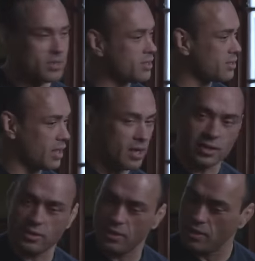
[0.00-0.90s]
I sit
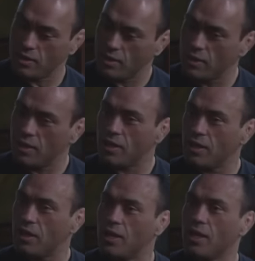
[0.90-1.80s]
down.
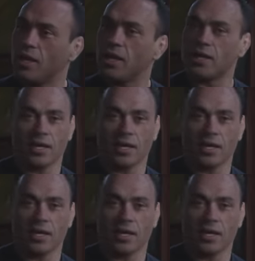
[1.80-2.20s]
And